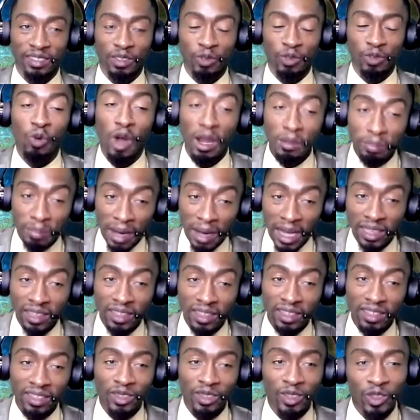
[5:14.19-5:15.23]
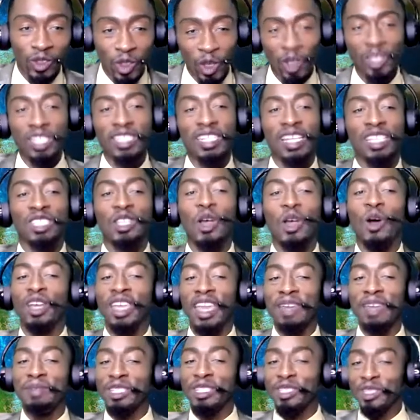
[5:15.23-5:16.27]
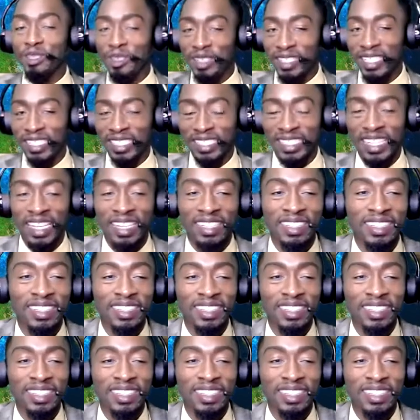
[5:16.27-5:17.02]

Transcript: 1 month, 30 days. Okay, make sure you understand.